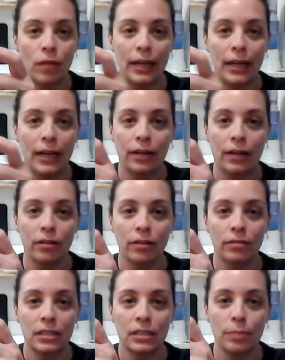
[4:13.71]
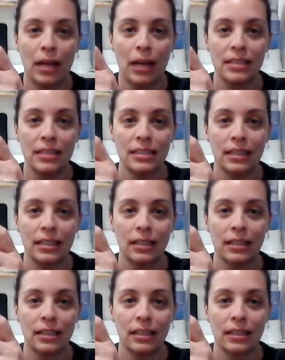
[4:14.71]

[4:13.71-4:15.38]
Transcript: here, this plastic